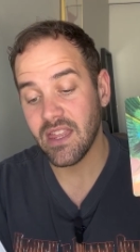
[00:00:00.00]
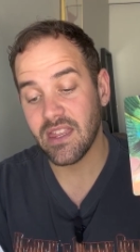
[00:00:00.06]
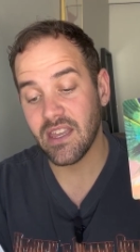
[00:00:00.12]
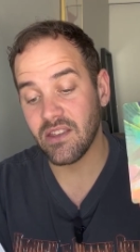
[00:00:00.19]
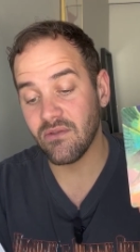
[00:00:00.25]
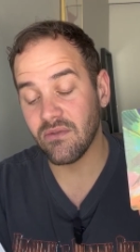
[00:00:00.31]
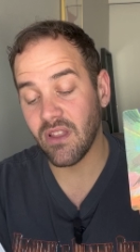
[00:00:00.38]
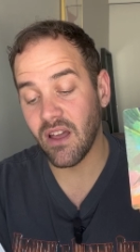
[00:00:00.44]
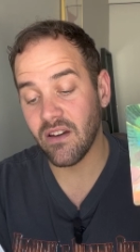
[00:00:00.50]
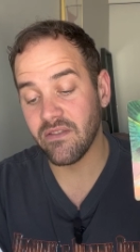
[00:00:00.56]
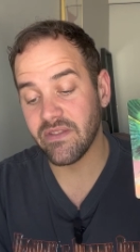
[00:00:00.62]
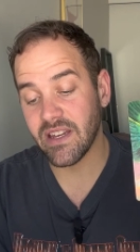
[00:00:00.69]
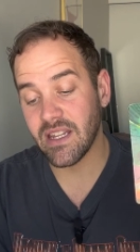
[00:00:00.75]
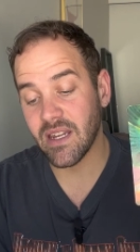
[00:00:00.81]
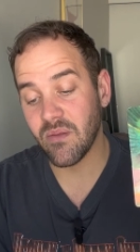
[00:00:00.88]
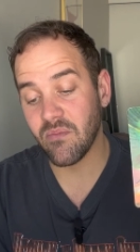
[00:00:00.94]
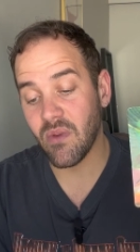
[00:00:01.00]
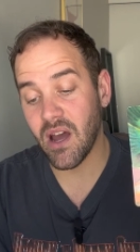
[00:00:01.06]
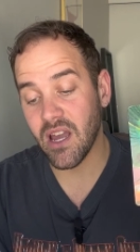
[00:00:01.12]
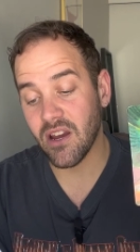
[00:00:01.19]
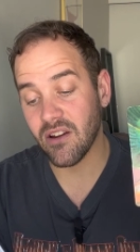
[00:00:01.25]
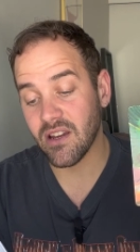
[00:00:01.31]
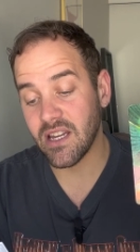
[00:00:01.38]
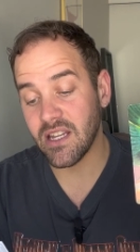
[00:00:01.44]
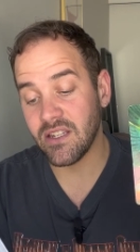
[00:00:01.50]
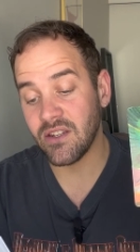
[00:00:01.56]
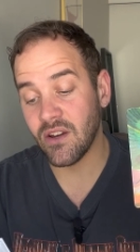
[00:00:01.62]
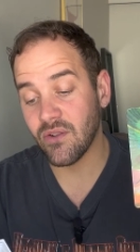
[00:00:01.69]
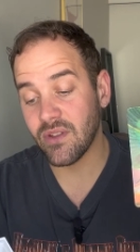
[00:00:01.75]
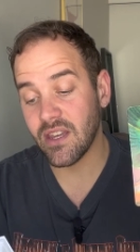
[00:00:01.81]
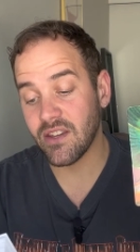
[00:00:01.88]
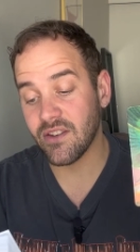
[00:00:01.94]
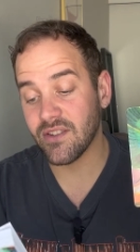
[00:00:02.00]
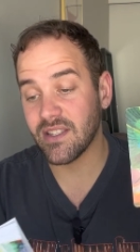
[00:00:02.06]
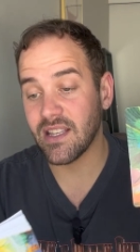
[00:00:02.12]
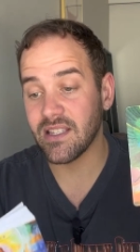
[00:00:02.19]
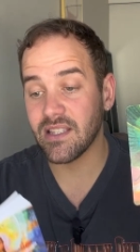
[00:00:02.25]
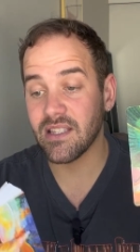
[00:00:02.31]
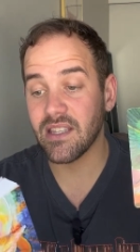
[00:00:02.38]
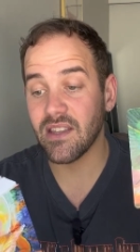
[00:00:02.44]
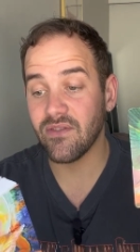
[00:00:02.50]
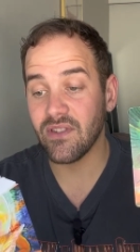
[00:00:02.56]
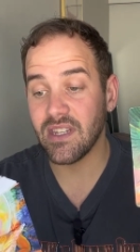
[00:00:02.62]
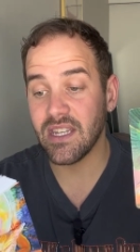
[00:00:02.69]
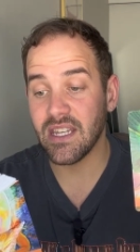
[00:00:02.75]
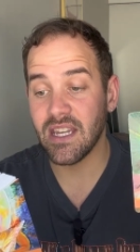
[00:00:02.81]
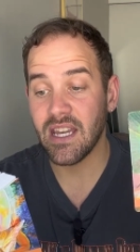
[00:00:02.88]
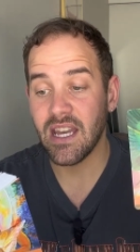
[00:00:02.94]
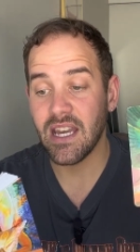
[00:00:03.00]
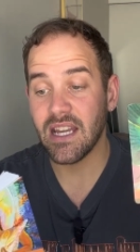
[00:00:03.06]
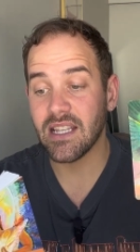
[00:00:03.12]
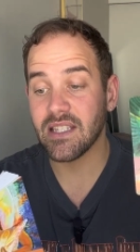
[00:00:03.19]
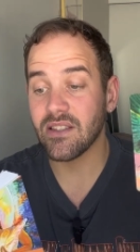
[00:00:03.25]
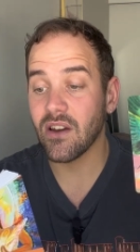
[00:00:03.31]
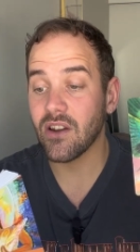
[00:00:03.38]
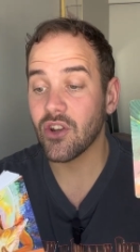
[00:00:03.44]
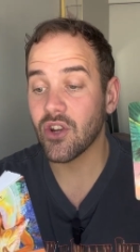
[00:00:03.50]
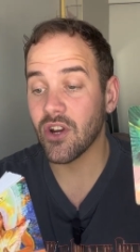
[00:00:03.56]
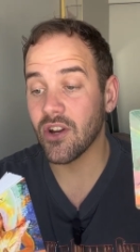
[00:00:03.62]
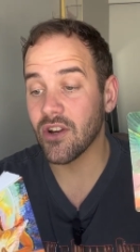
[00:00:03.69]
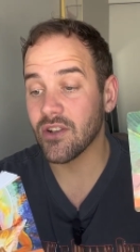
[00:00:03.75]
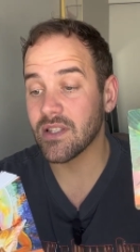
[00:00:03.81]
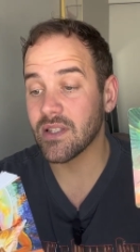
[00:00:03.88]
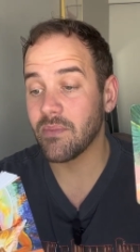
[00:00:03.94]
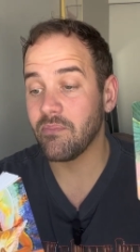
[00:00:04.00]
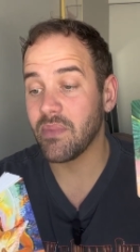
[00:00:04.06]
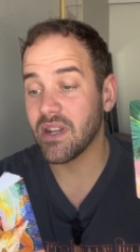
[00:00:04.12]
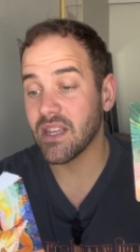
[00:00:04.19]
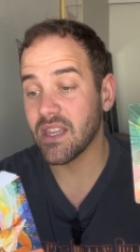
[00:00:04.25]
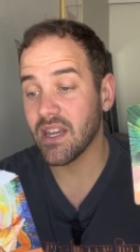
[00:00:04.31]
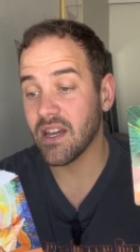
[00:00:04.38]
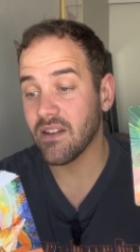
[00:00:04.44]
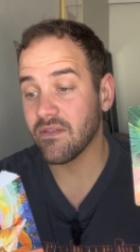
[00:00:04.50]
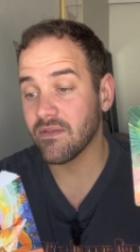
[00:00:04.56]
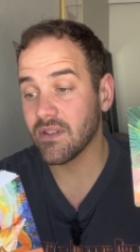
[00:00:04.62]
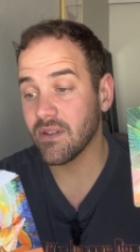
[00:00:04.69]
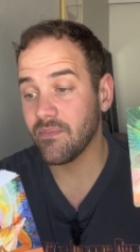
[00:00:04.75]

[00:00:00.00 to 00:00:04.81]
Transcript: that you love and admire and know that your sensitivity is not a curse but a gift.